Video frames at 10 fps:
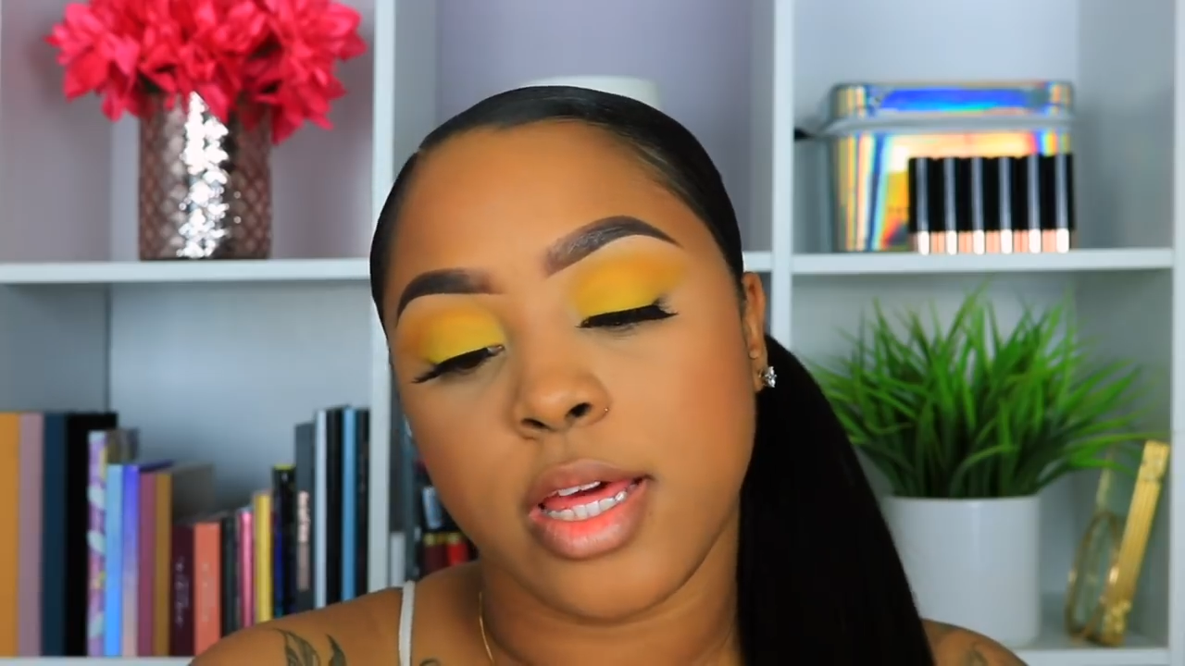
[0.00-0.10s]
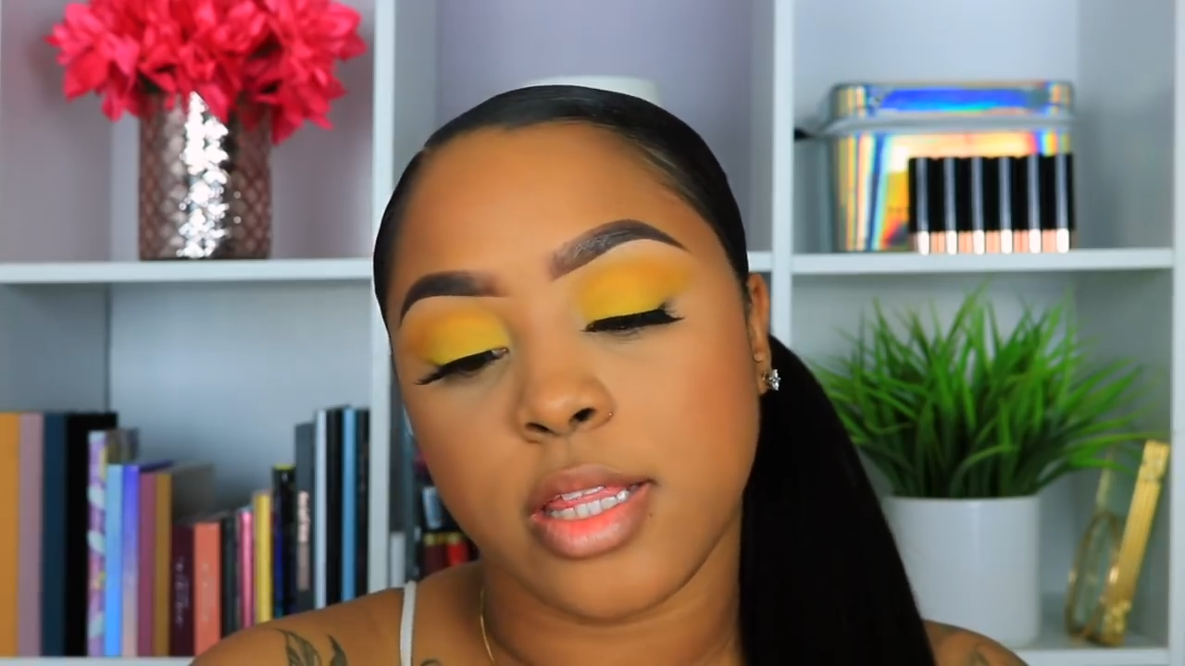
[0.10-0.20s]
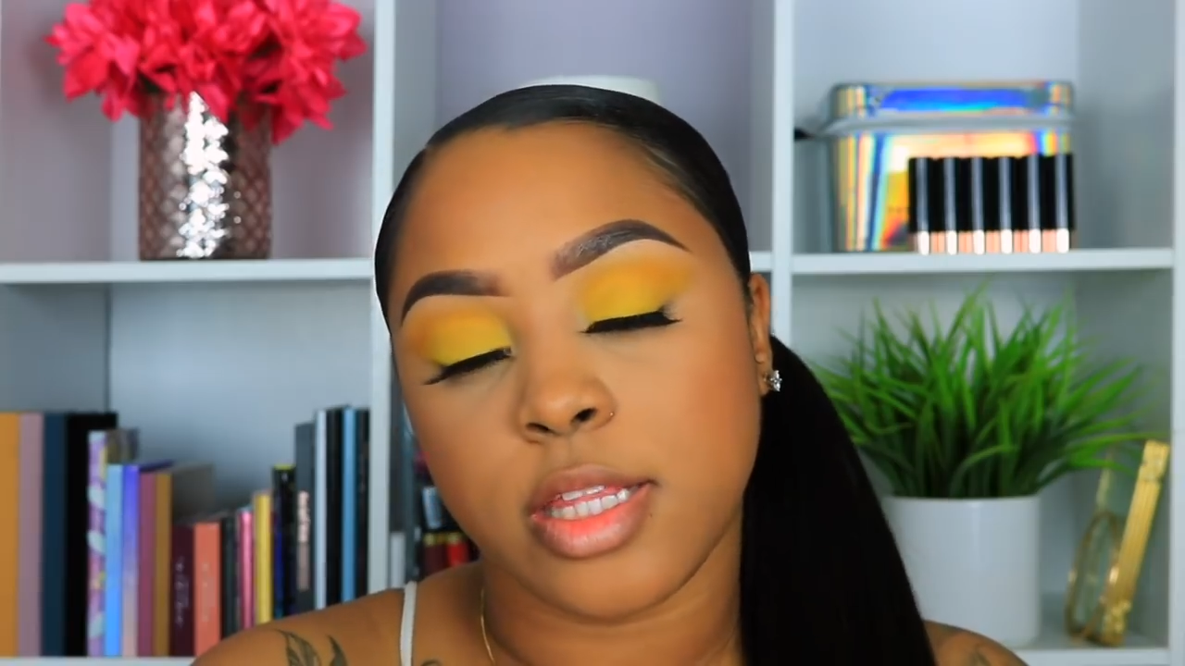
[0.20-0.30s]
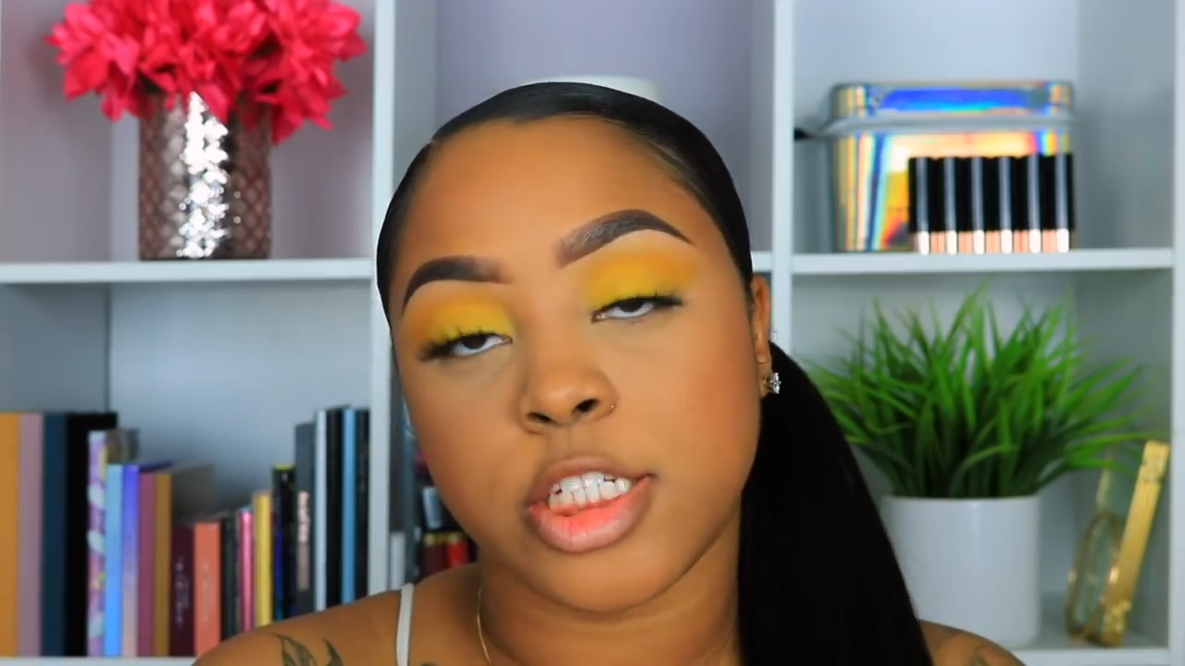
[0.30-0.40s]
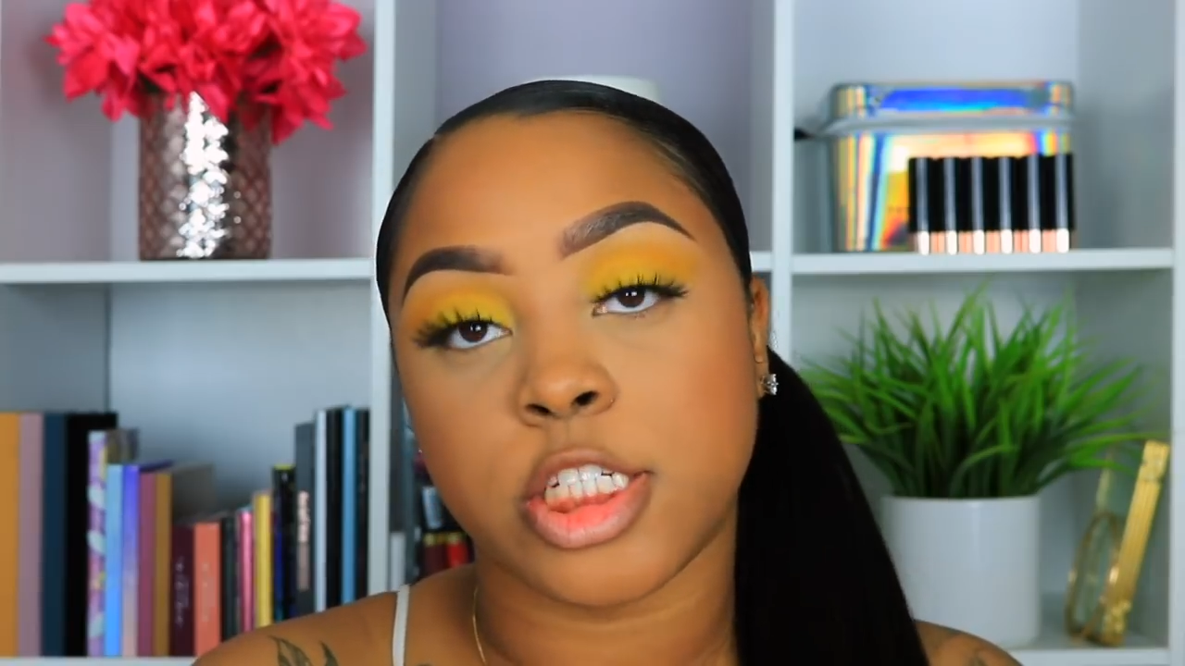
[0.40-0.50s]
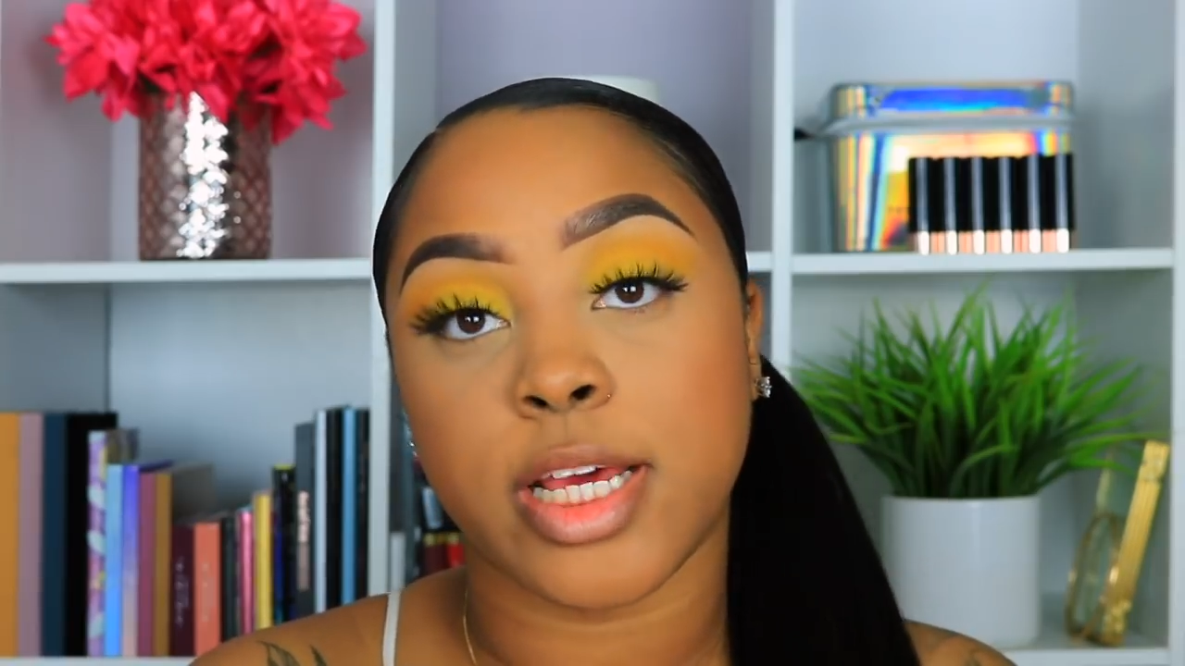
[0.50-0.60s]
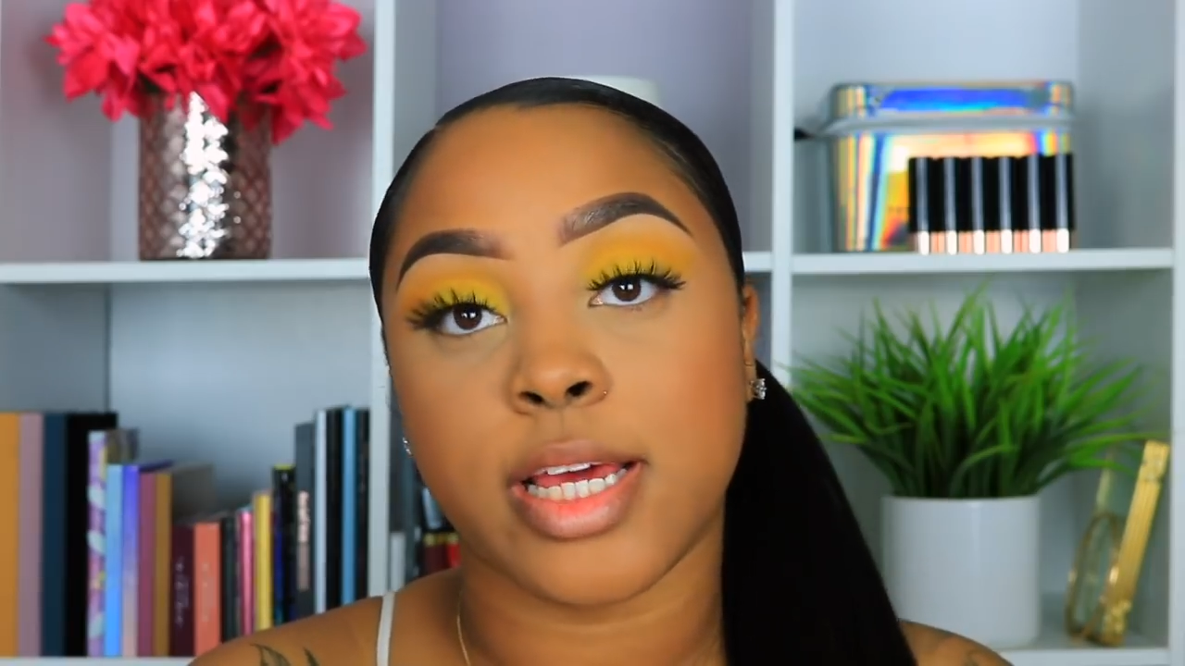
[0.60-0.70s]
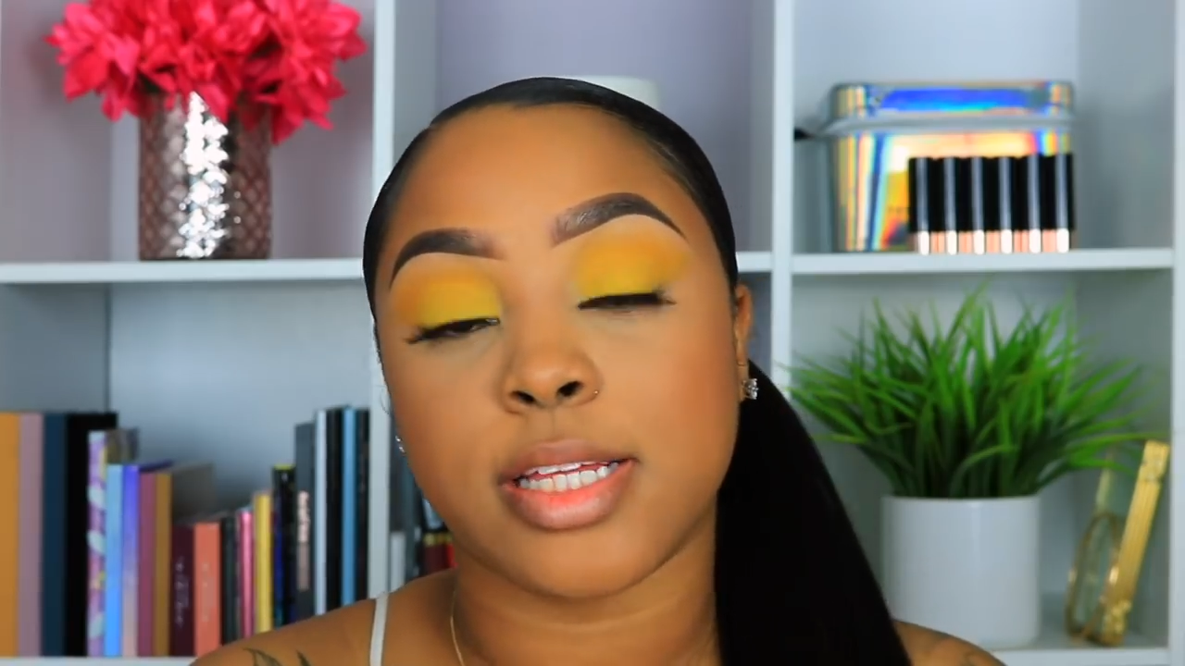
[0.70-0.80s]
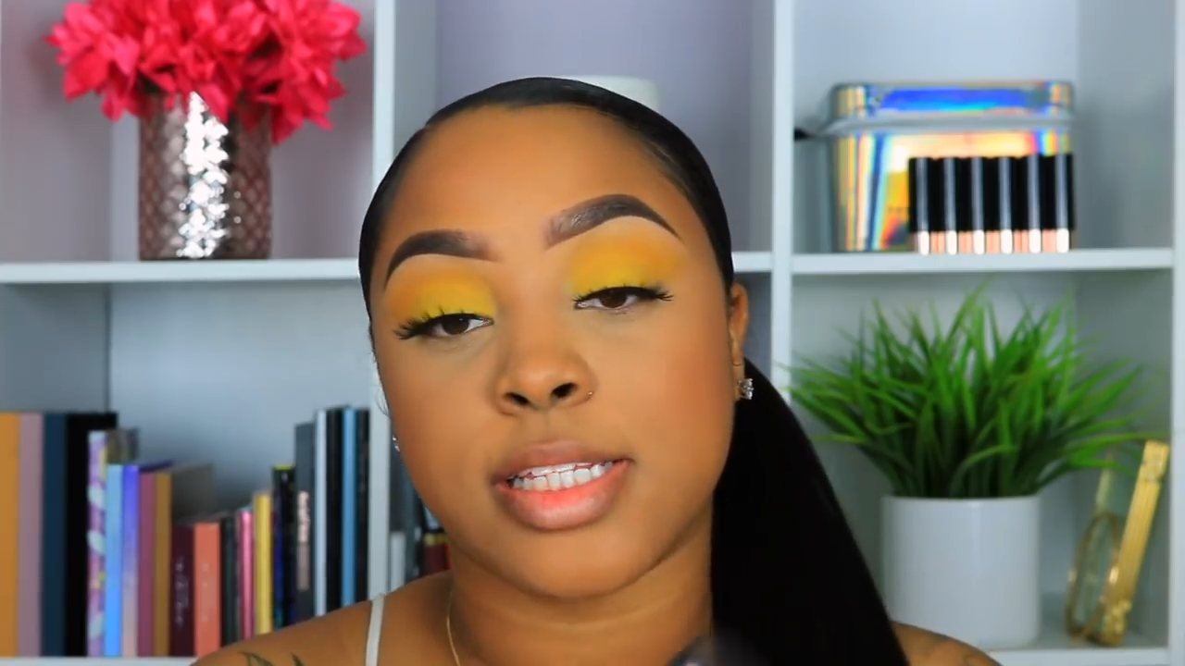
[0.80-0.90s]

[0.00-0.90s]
in the shade